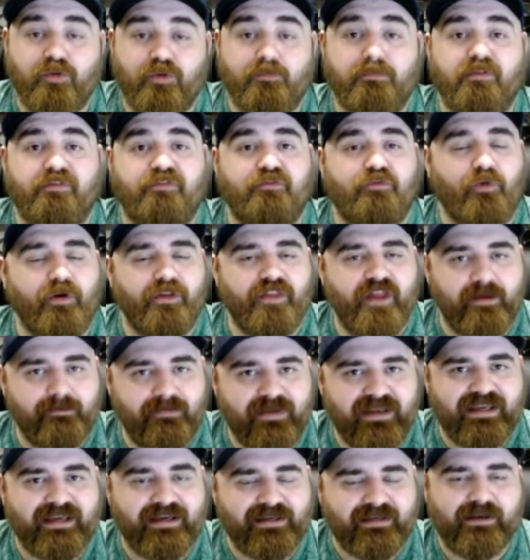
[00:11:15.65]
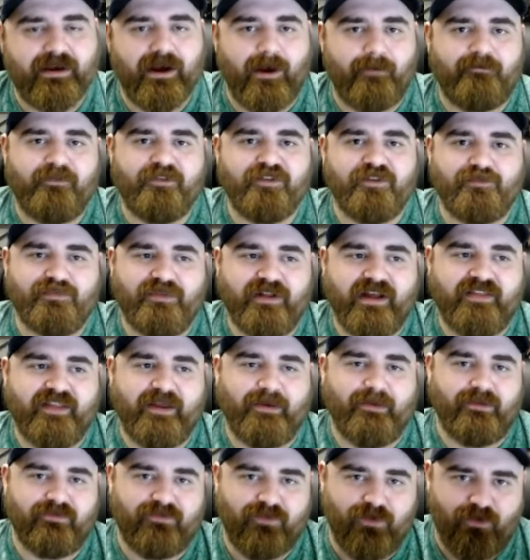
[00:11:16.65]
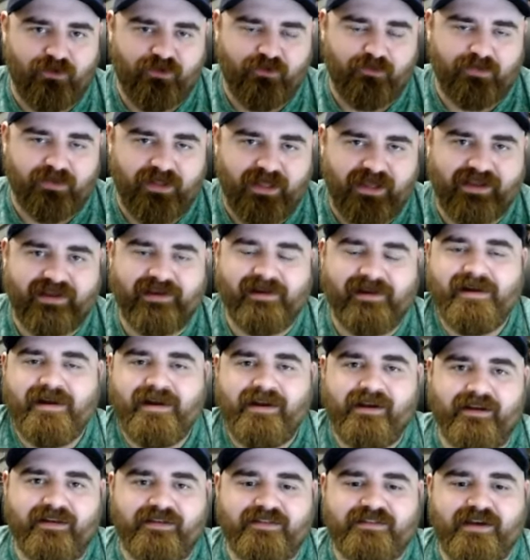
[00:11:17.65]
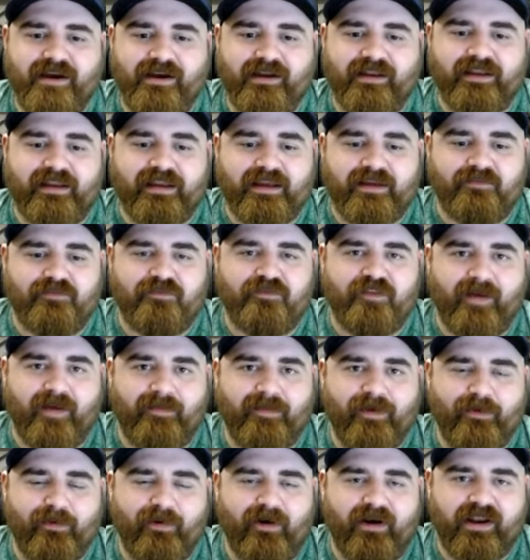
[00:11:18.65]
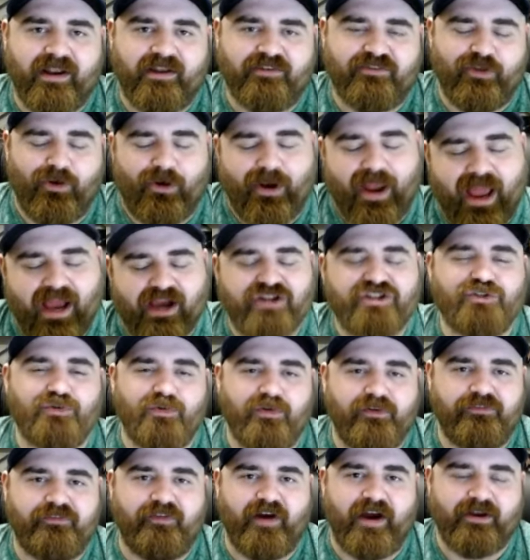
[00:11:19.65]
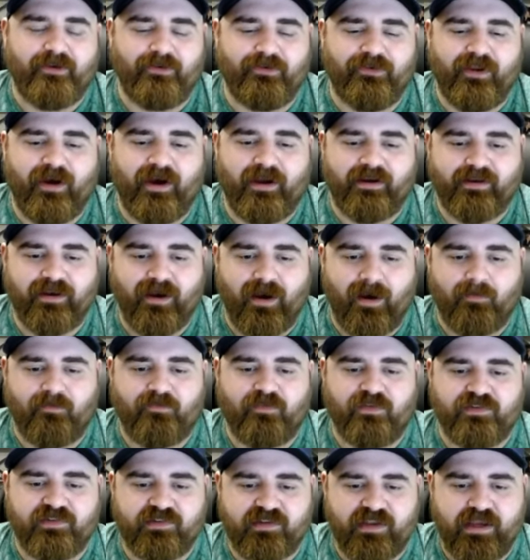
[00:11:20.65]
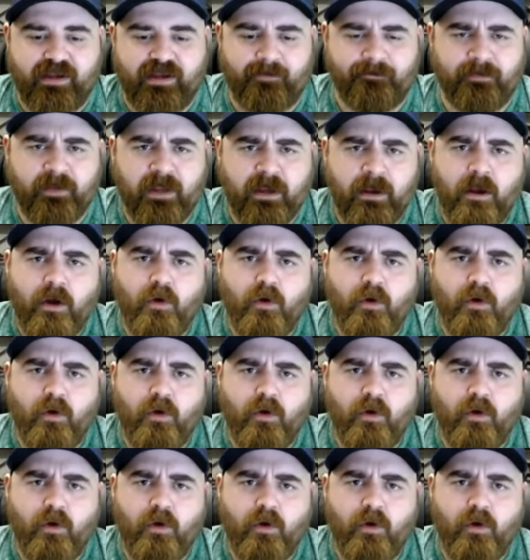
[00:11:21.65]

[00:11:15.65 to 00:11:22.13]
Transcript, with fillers: Before they begin conference play, they will, of course, play Kentucky in February as their actual final non conference game.